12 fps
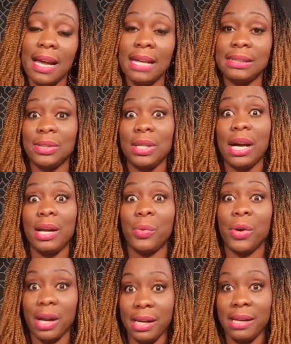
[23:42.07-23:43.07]
And so you got to
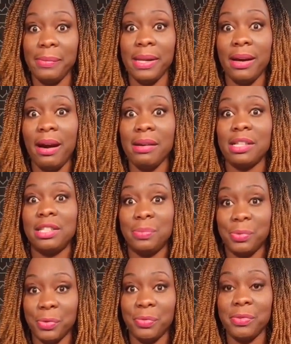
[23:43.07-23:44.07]
work a little bit harder to
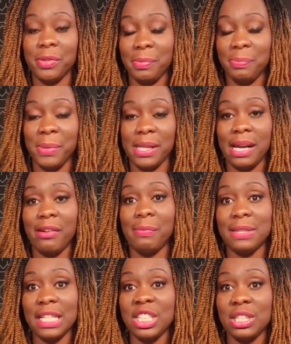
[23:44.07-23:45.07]
prove to build that
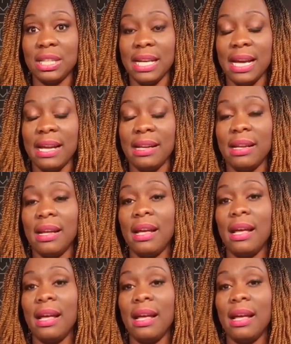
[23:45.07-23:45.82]
reputation again.